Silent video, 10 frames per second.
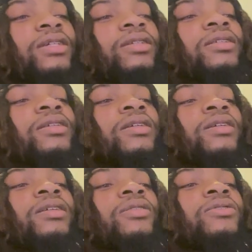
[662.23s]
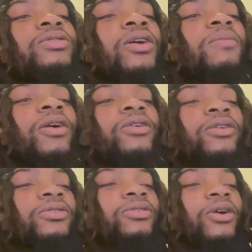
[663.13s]
can get there. You talking about
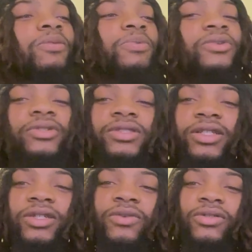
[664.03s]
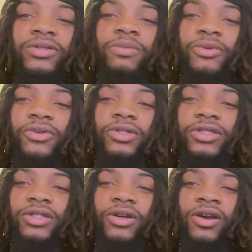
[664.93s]
don't do no bullshit. You on some
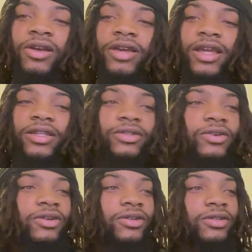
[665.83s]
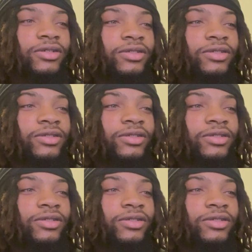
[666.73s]
bullshit already, dog.